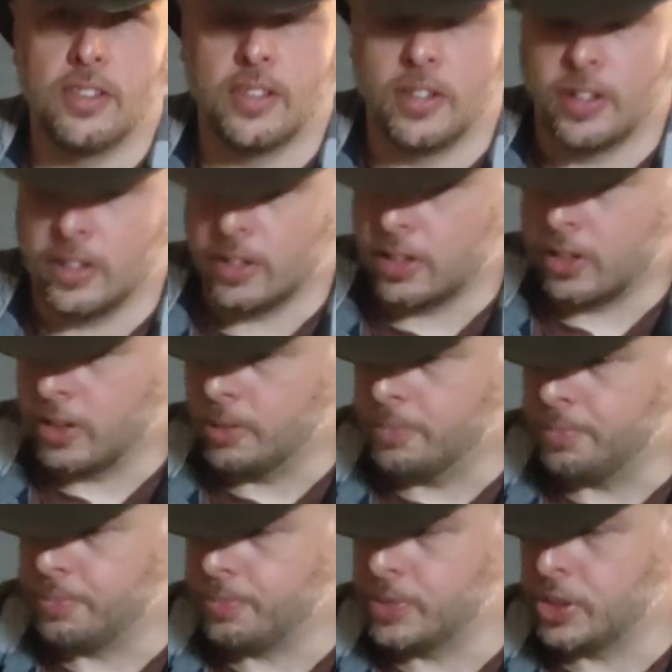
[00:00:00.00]

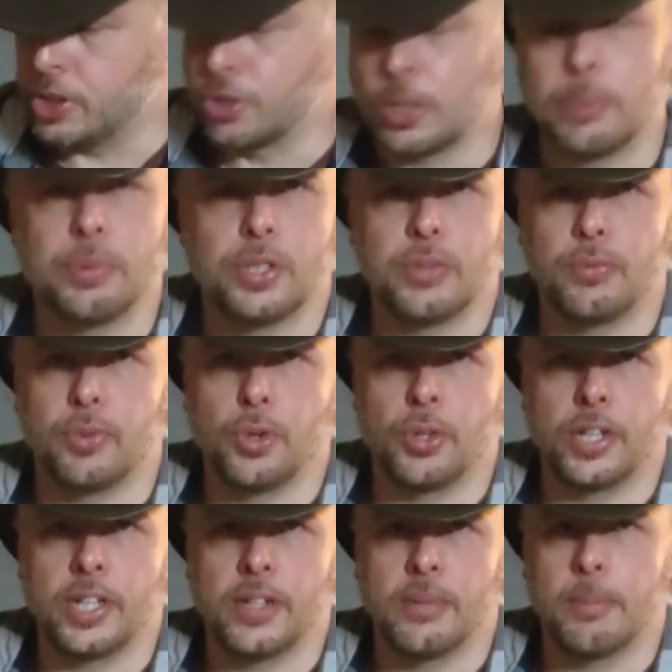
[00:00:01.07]
the description for
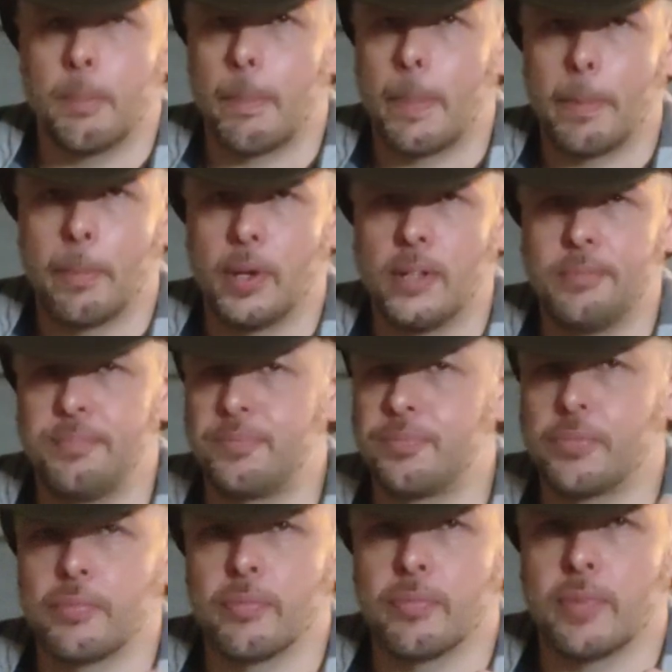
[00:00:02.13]
you. But,
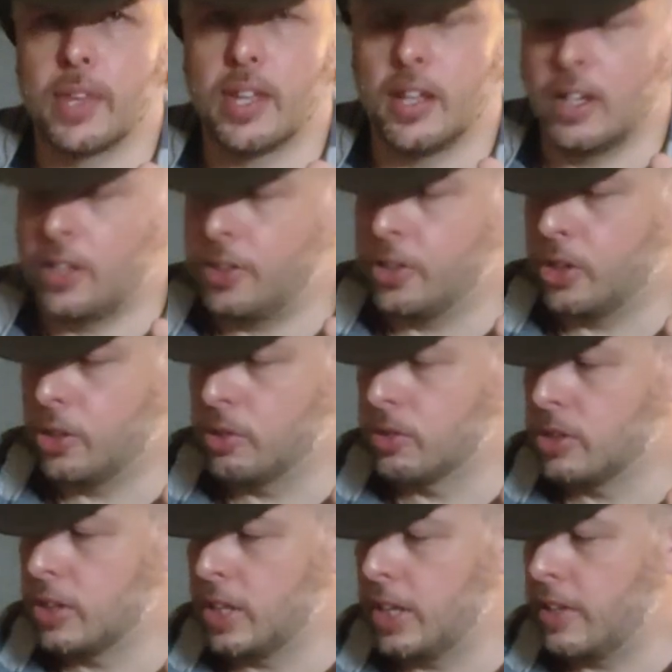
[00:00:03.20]
you know,
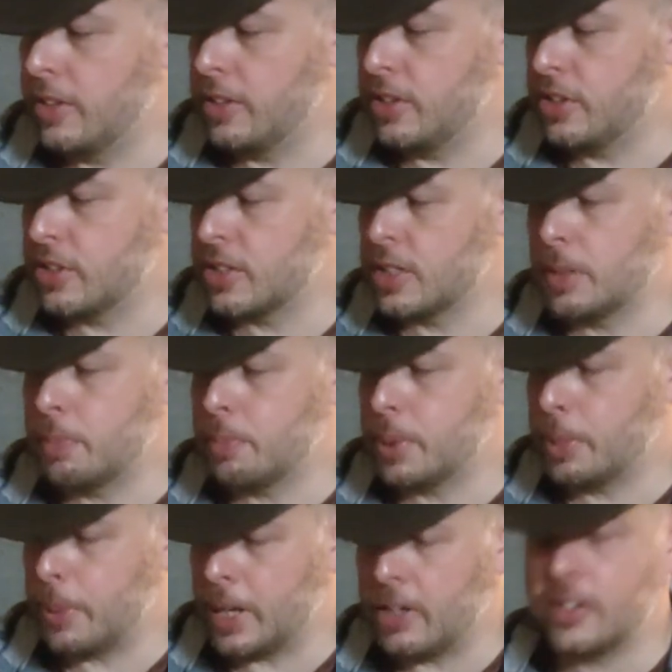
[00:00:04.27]
and just
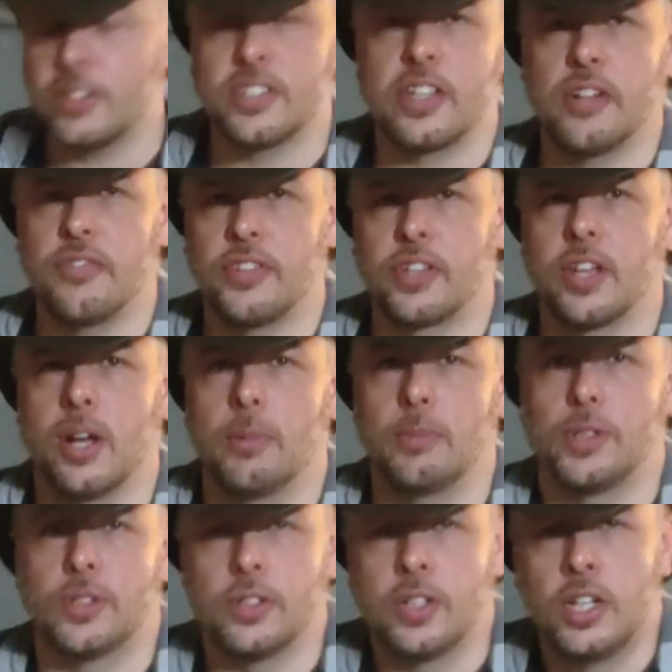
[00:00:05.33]
prepare yourself to come
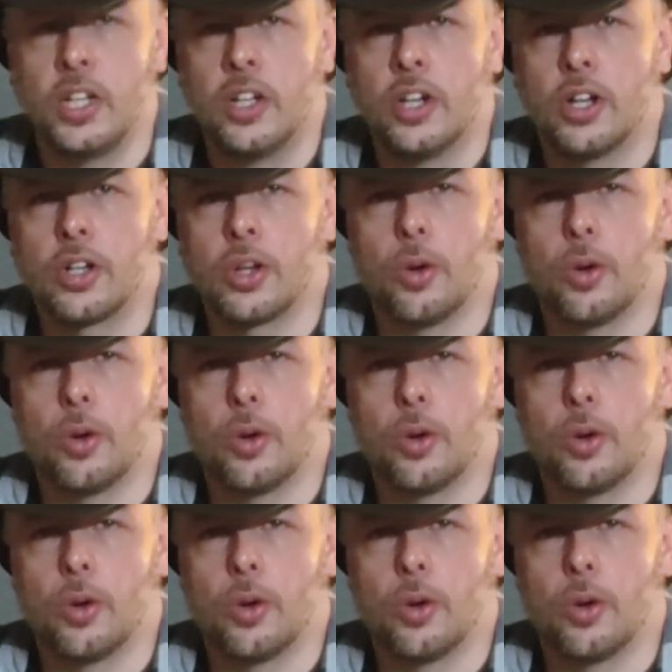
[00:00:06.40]
to a